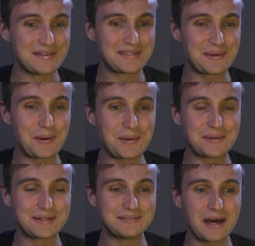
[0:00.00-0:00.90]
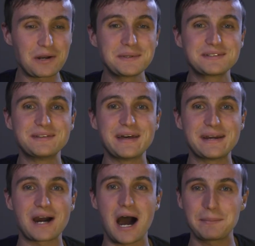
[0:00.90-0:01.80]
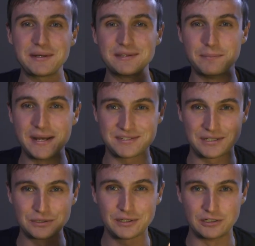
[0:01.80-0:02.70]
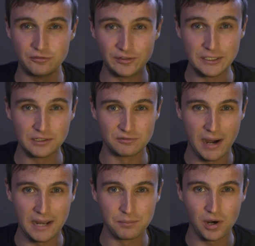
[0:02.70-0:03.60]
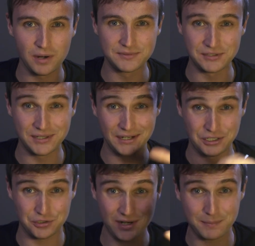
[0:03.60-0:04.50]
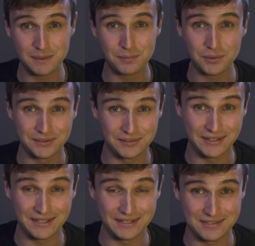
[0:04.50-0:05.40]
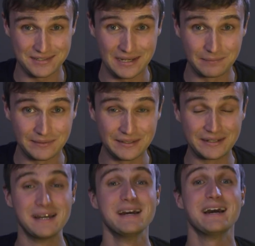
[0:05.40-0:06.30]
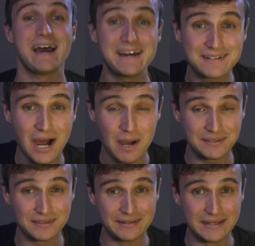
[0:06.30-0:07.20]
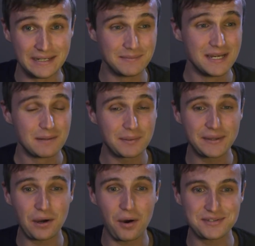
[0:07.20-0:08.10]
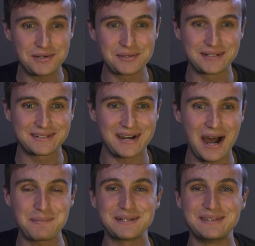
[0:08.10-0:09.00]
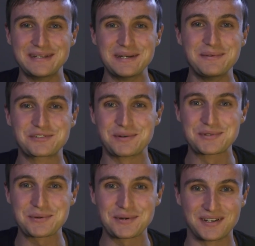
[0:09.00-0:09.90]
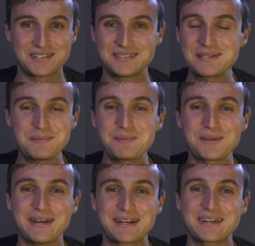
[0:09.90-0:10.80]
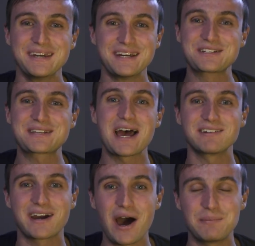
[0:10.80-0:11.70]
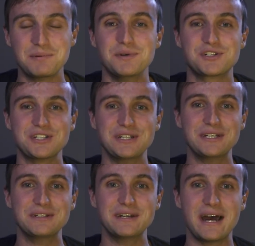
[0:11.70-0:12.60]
So not only did they copy the basic look and feel of my bulb to kind of trick people into thinking it's the same thing and copy the name, but they also copied the image from Sora. So these people like just have a copy machine